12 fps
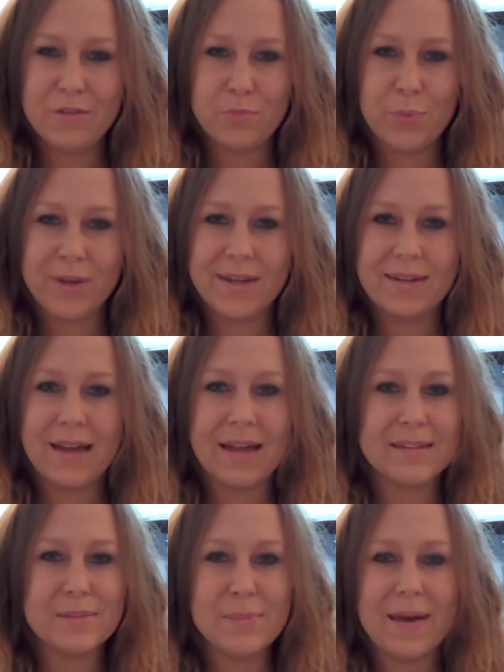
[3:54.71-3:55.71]
of bringing
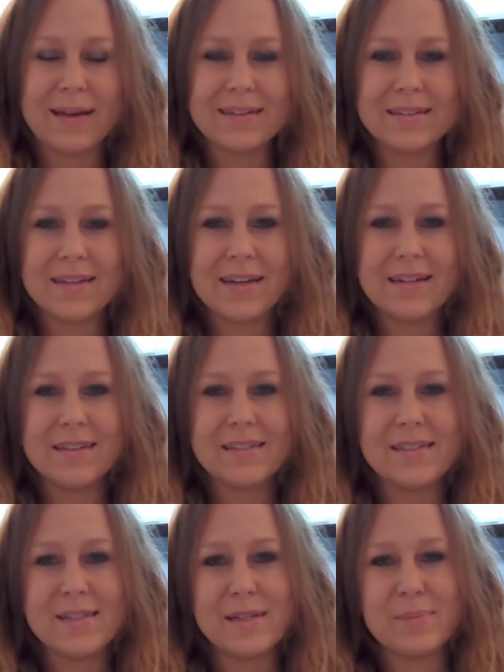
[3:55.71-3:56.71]
love back again.
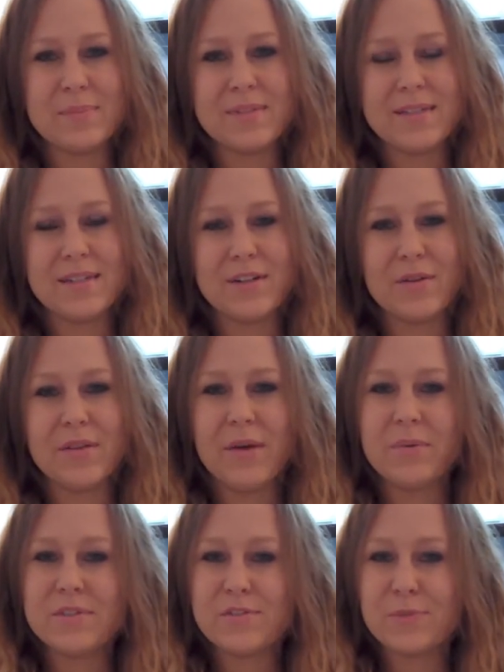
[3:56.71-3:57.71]
It seemed, you know,
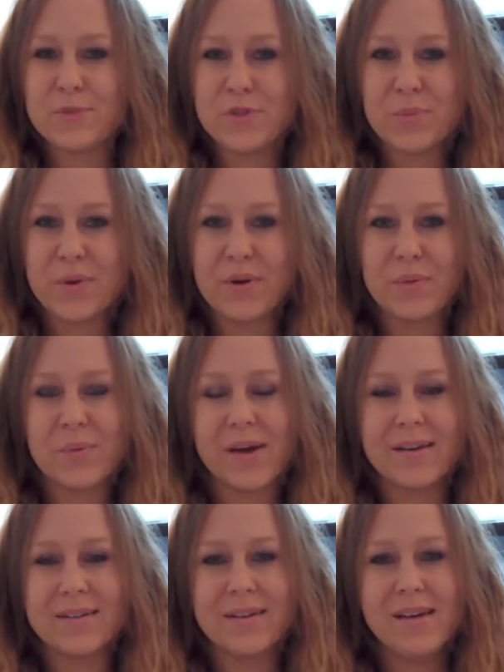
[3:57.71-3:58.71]
that was from Tomb Raider
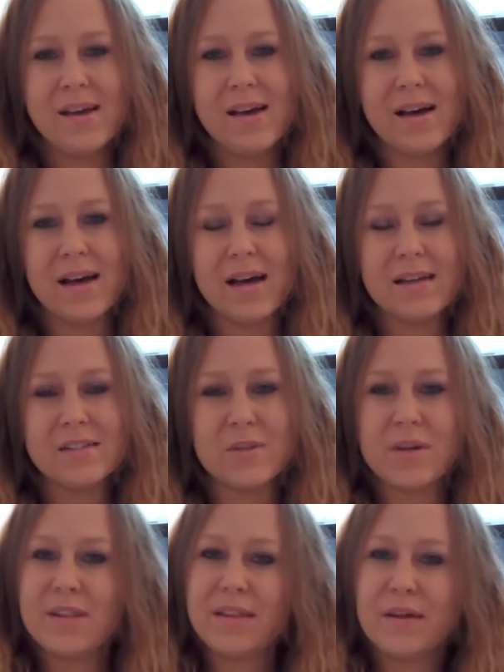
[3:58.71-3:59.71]
1, uh,
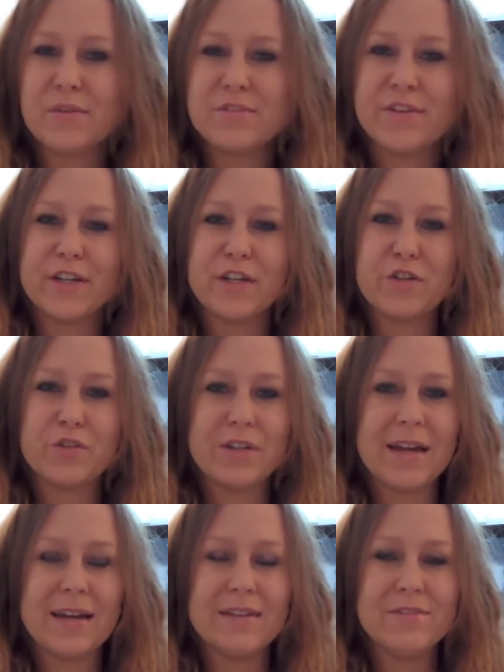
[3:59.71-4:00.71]
so I didn't think it was
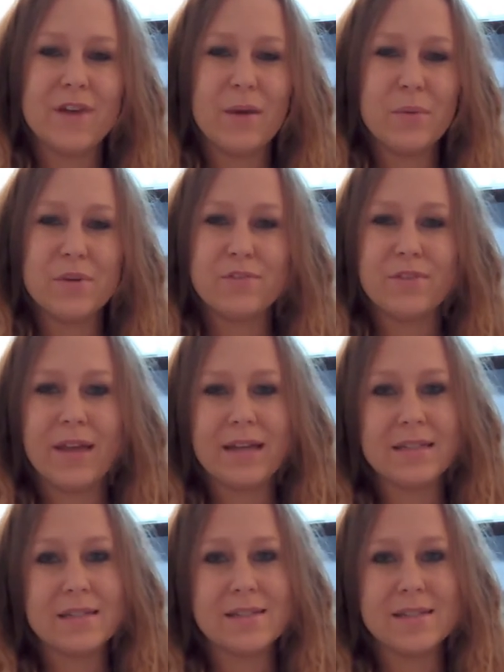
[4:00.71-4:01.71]
creative. I would have
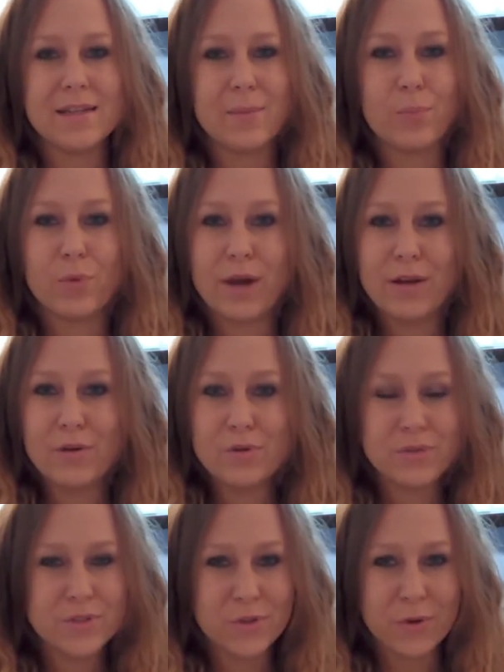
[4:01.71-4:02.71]
liked to see a brand
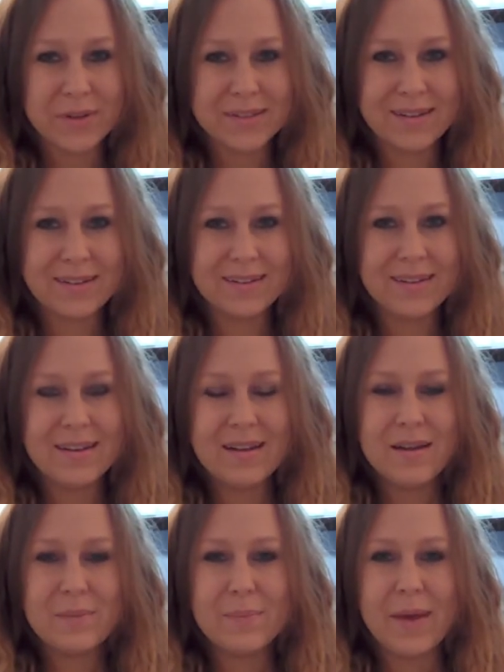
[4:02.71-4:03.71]
new storyline,
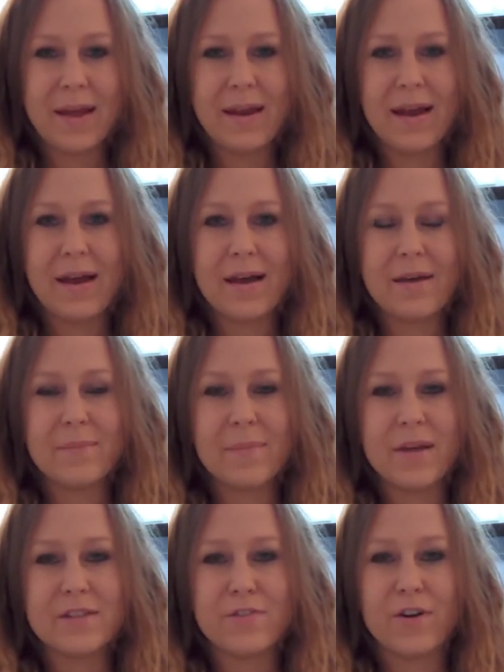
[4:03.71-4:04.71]
but um,
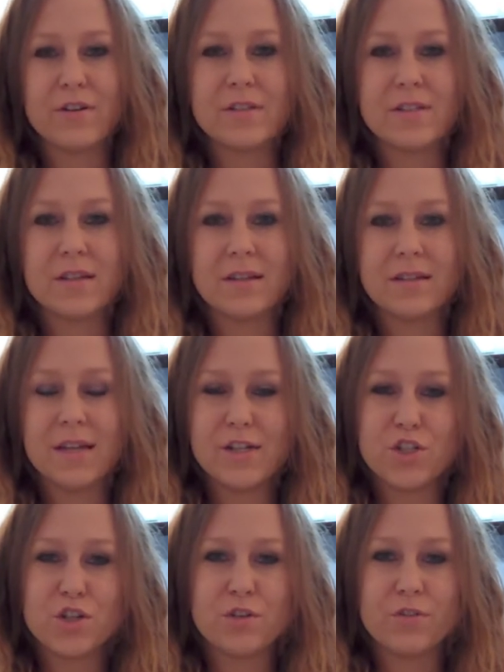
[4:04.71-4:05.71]
as far as
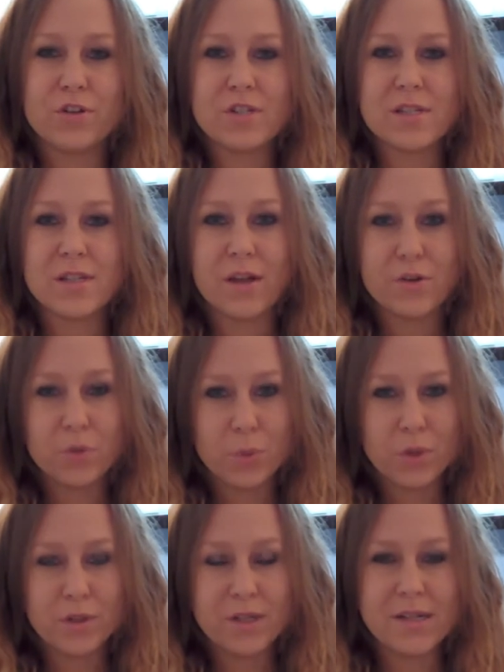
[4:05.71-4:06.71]
Legend versus
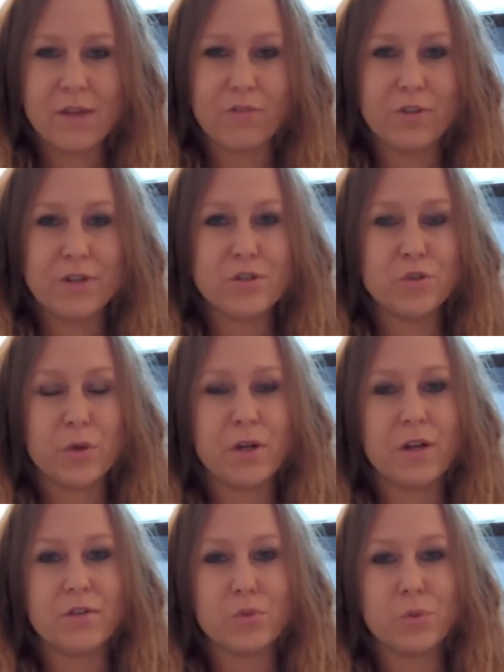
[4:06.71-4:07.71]
Underworld, I definitely enjoyed
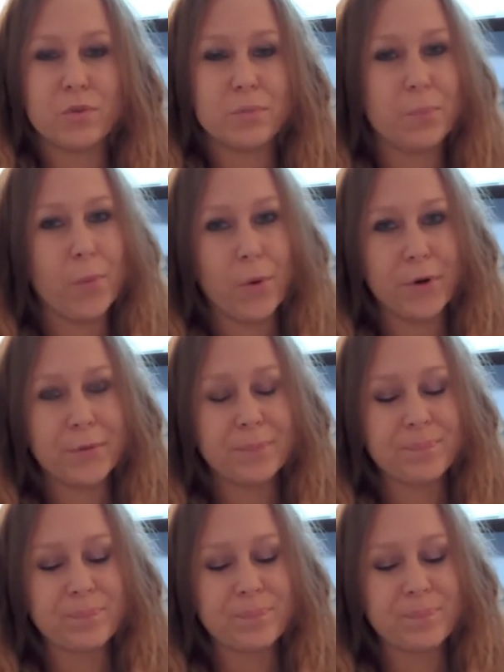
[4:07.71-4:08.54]
Underworld more.